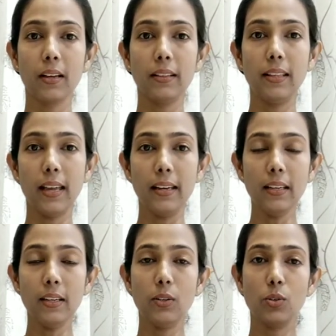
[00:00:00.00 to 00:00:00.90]

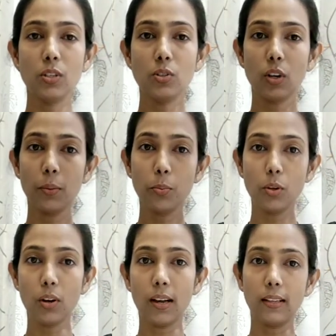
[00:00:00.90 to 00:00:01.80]
Then you're just gonna put
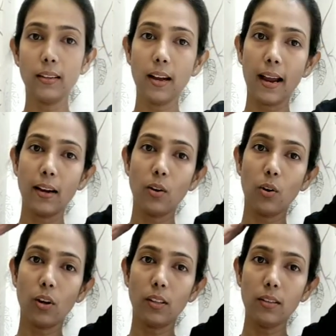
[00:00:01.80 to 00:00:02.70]
your other hand
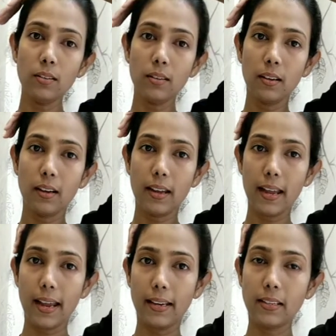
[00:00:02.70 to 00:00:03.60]
on the
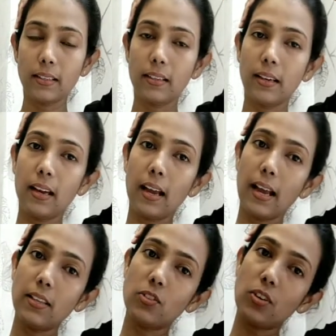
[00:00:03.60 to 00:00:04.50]
head
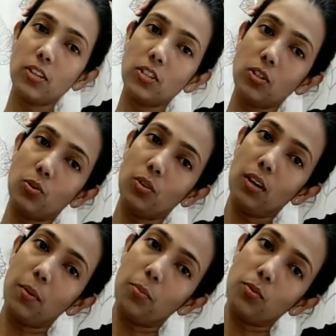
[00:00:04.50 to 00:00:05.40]
and stretch it to the
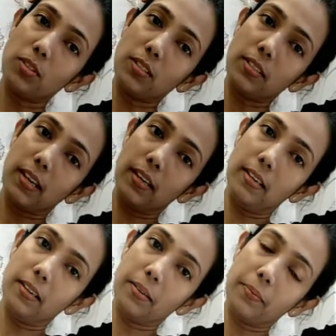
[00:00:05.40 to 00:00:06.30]
opposite side.
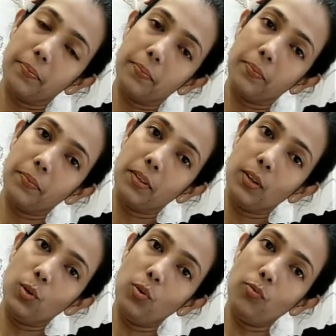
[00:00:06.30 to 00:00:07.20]

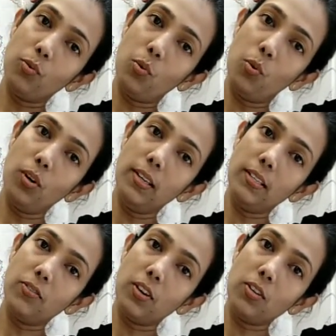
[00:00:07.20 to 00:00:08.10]
You have to hold
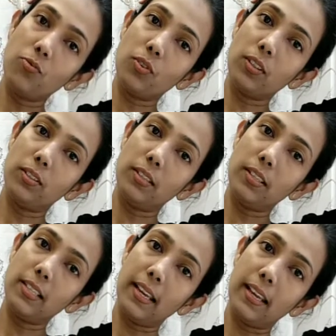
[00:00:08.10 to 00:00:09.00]
this stretch for 30
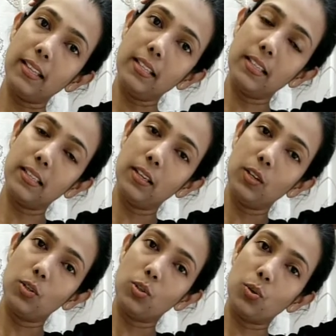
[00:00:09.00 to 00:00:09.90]
seconds.
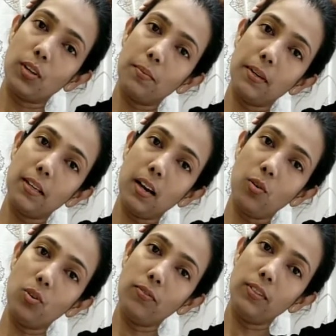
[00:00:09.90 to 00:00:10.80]
So you can make a
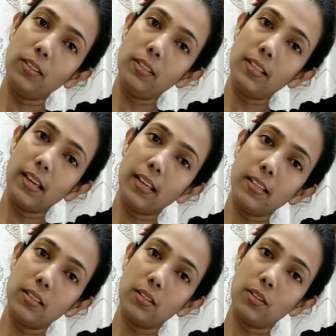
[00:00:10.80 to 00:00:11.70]
count of 30
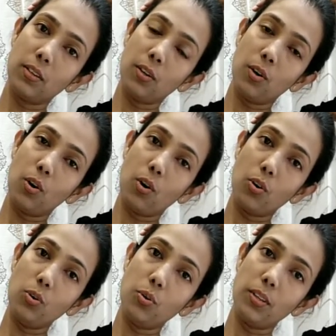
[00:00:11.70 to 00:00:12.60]
seconds or
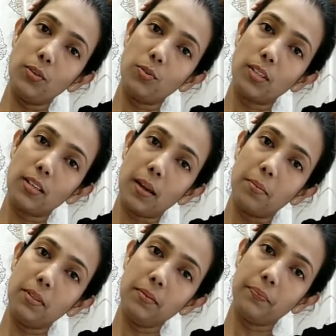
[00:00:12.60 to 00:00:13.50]
you can use a
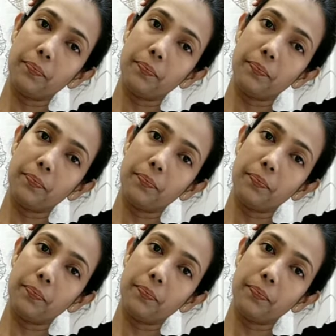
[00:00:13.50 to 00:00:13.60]
timer.